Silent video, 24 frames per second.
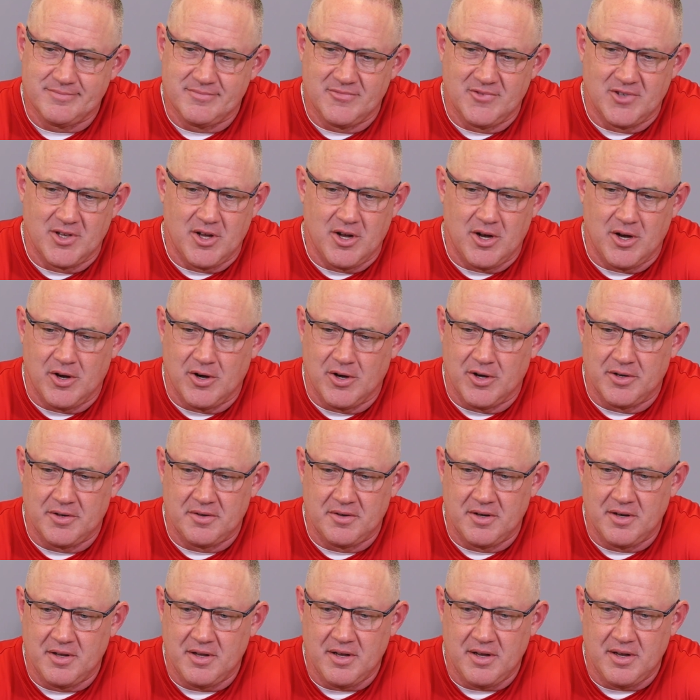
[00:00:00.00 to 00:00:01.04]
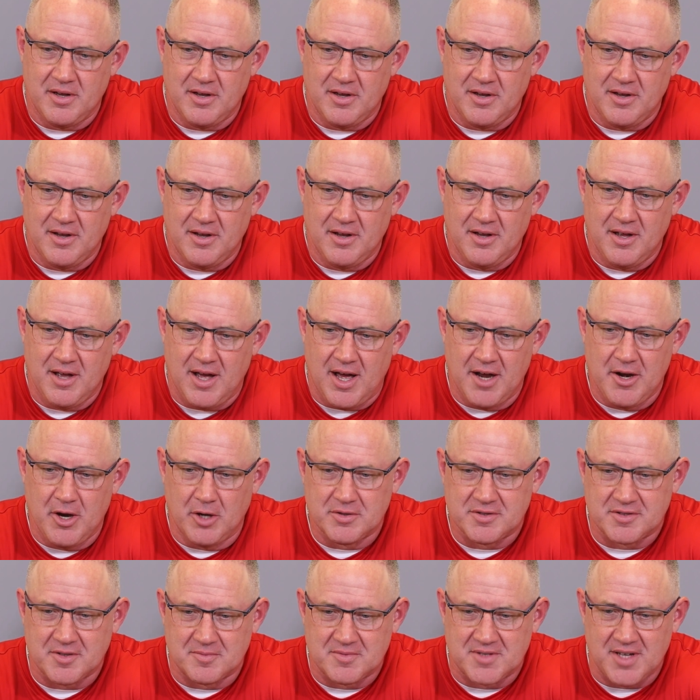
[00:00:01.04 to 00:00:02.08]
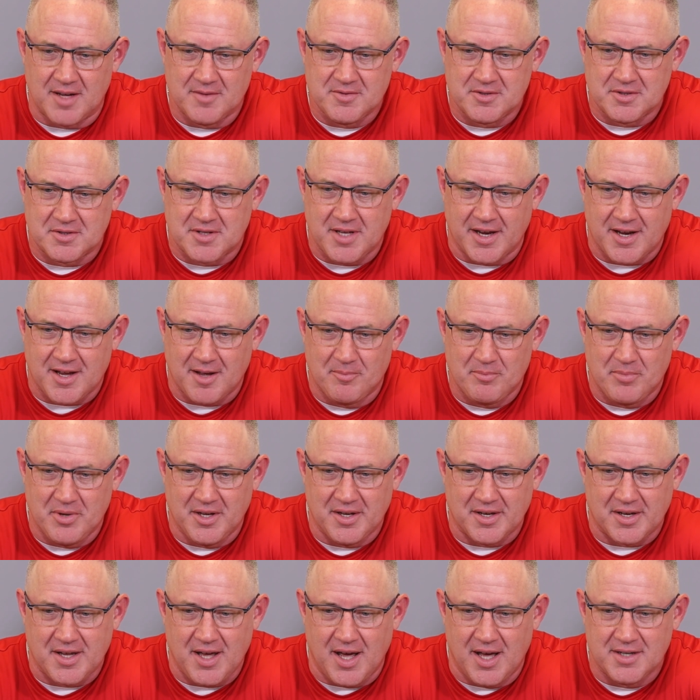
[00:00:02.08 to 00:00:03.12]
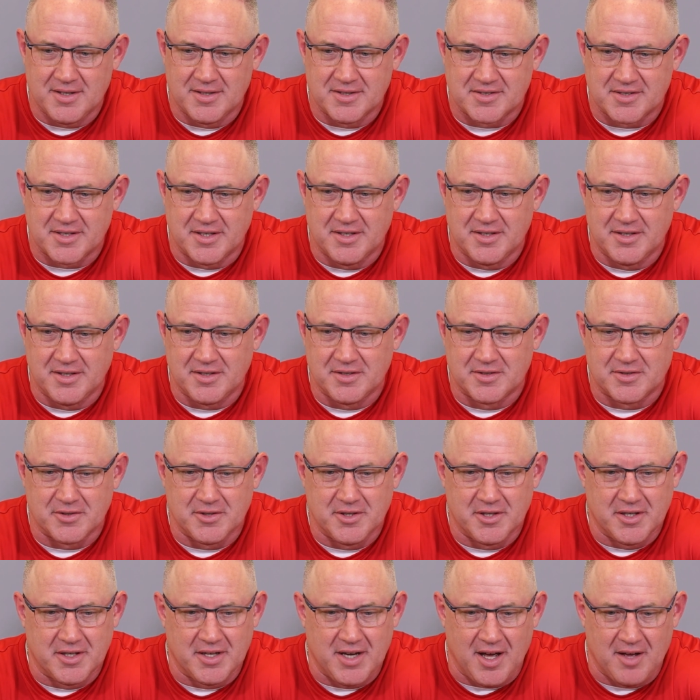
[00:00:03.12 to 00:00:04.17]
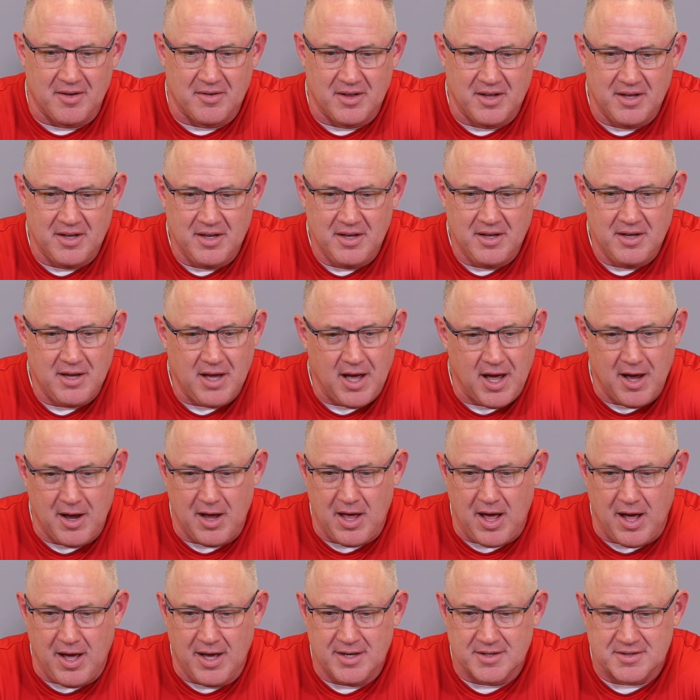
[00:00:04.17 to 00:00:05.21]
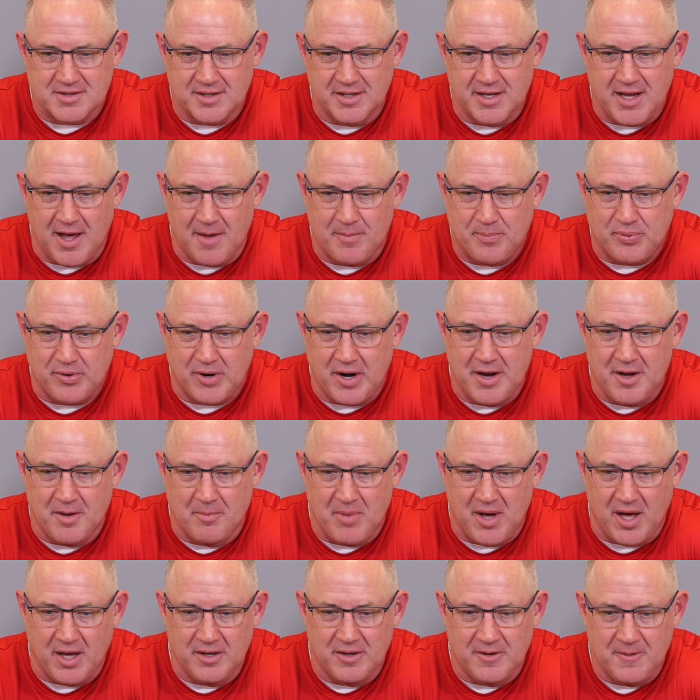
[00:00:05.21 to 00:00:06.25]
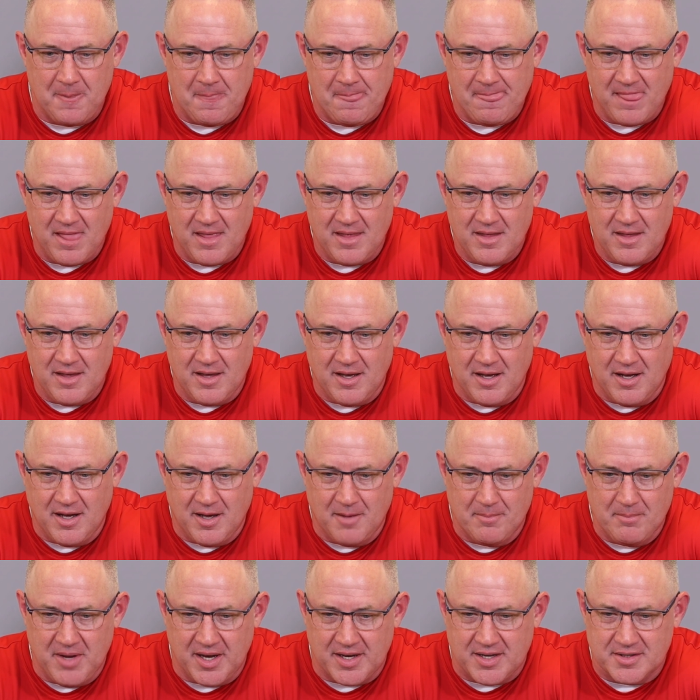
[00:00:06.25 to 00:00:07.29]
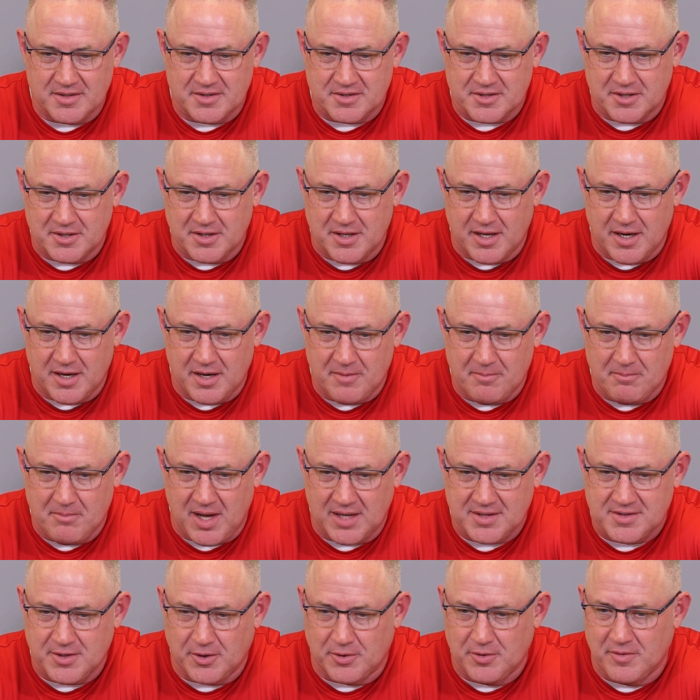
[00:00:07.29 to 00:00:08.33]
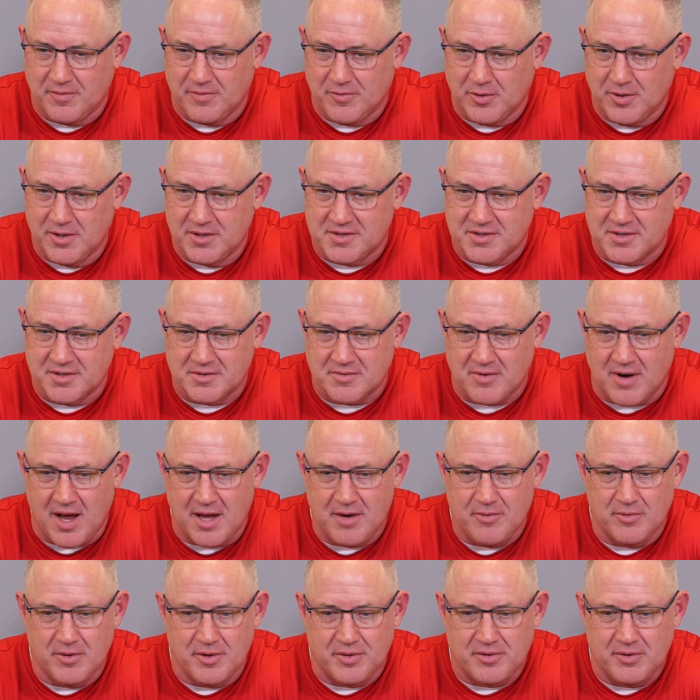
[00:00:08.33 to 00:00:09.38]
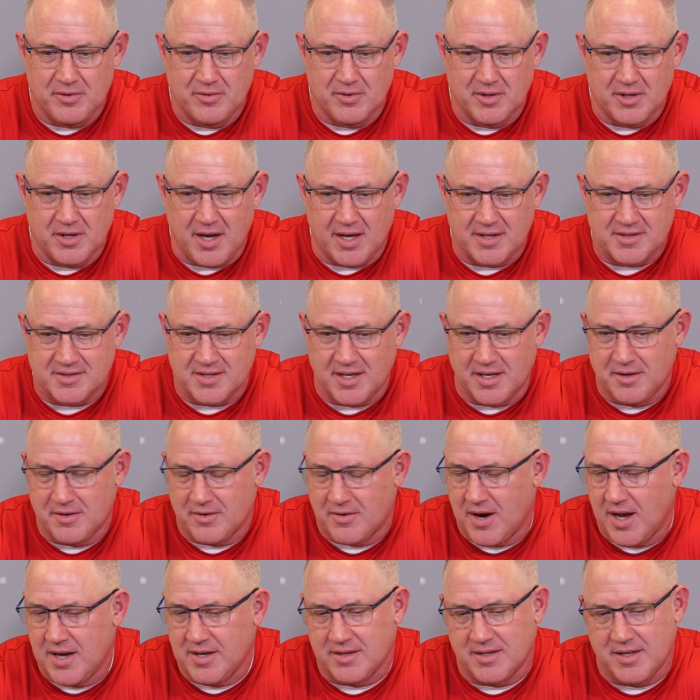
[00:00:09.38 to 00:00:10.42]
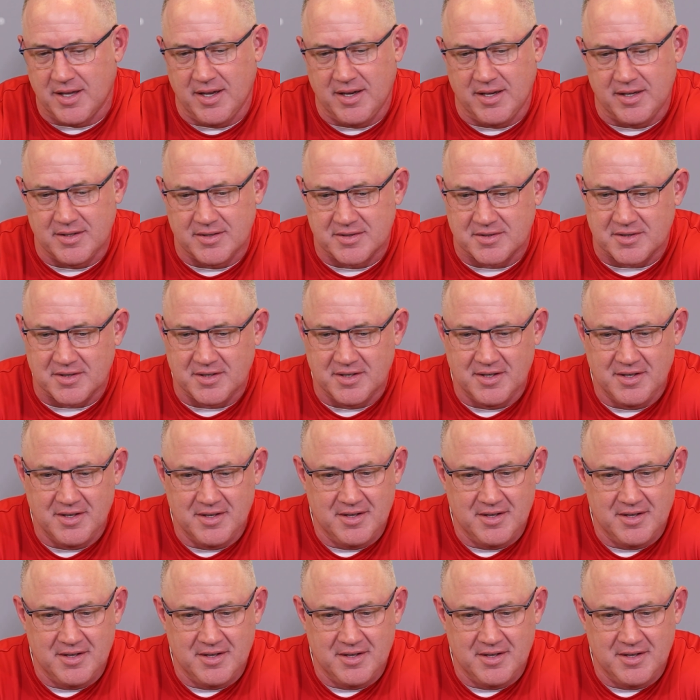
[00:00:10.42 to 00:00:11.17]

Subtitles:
No. I know sometimes you think I'm being condescending to you, and I honestly, I pray about making sure that my tone of voice is right with you and I say the right things.